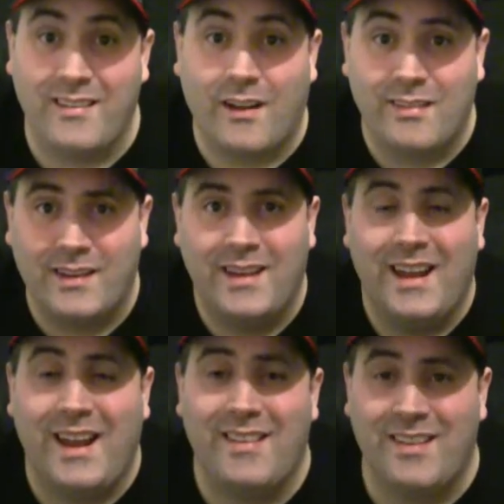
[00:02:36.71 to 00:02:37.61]
I said,
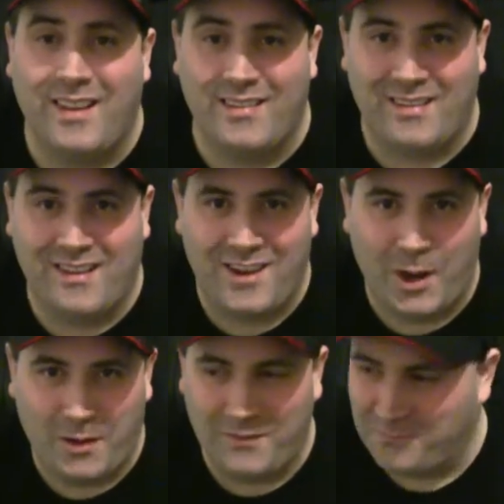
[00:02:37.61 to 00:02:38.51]
is it necessary? He
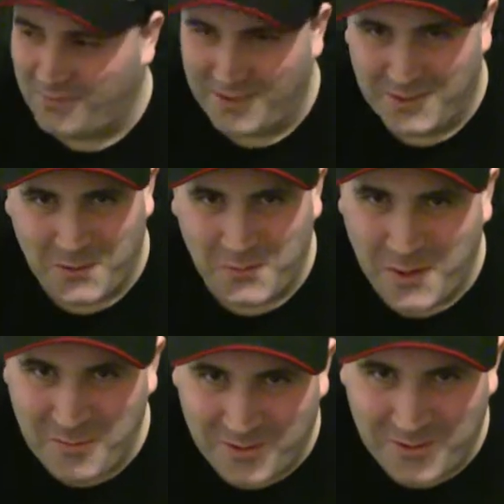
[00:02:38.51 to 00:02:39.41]
went,
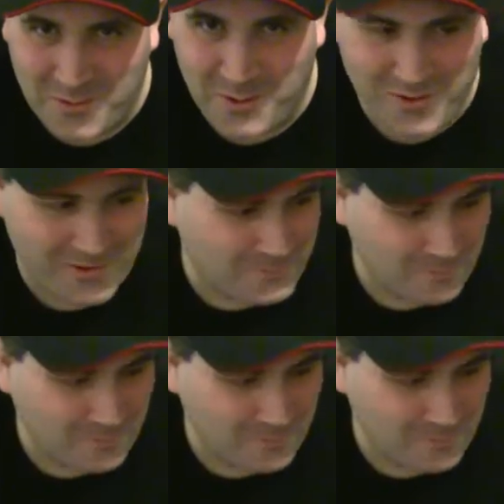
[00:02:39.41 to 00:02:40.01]
well, Mr. Wilson,